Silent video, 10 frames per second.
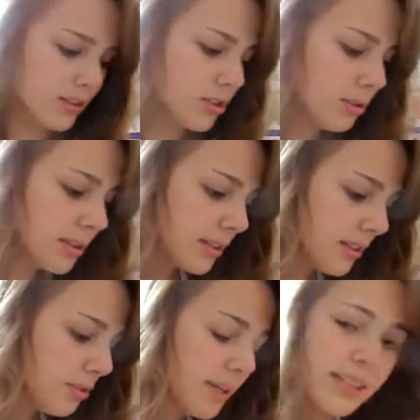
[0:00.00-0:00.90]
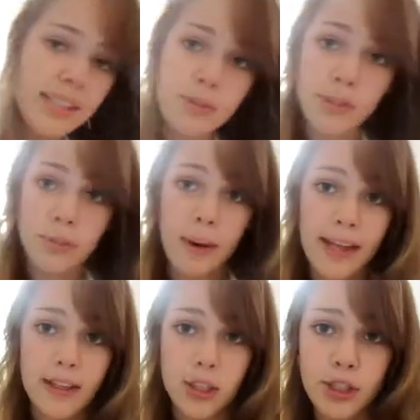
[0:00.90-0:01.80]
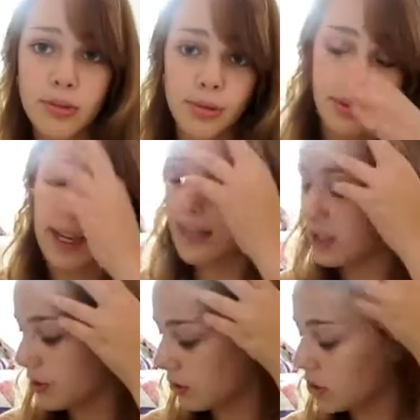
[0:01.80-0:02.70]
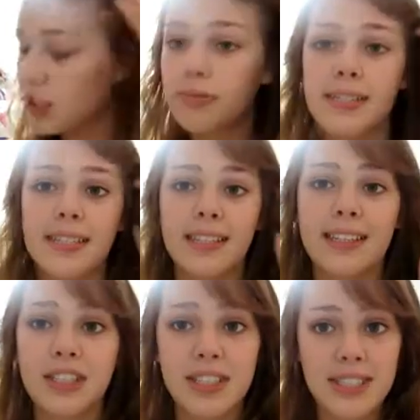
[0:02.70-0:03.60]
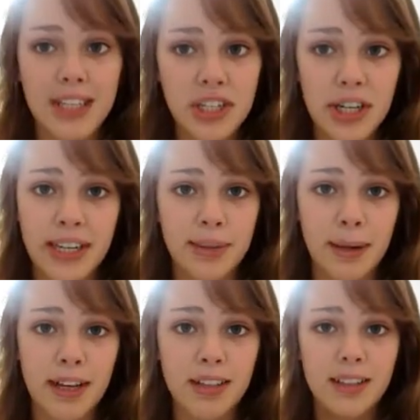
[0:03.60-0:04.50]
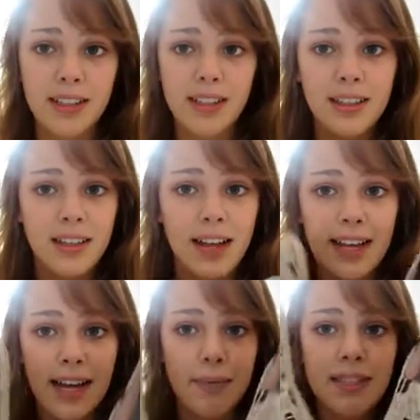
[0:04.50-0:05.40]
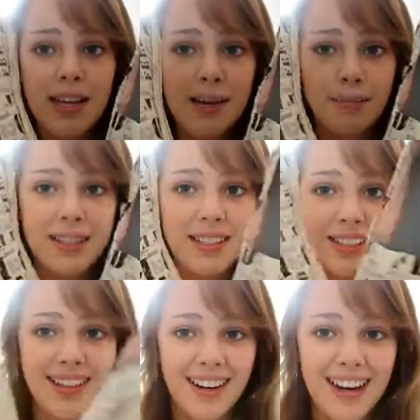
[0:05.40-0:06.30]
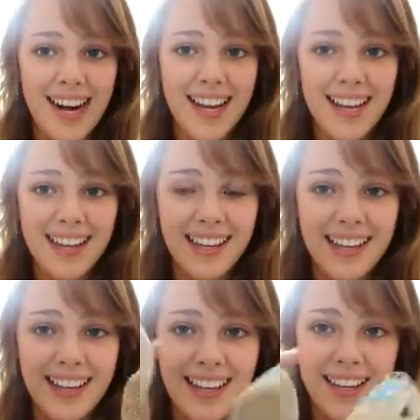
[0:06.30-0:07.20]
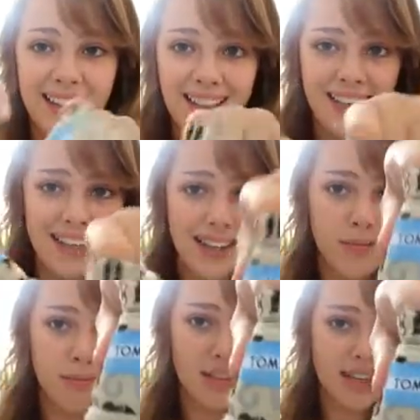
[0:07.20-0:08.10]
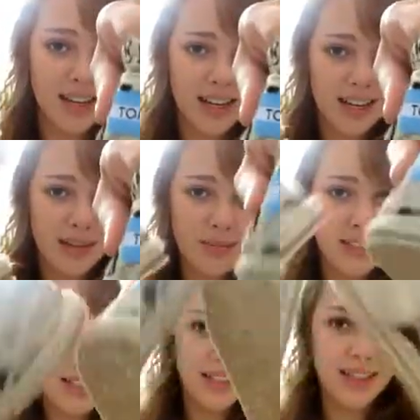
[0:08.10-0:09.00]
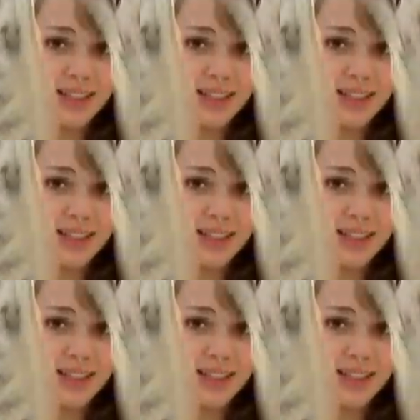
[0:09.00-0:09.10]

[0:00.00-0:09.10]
So, you get this when you buy their shoes, okay? So, just recently, just yesterday in the mail, I got my Tom's, alright? Tom's.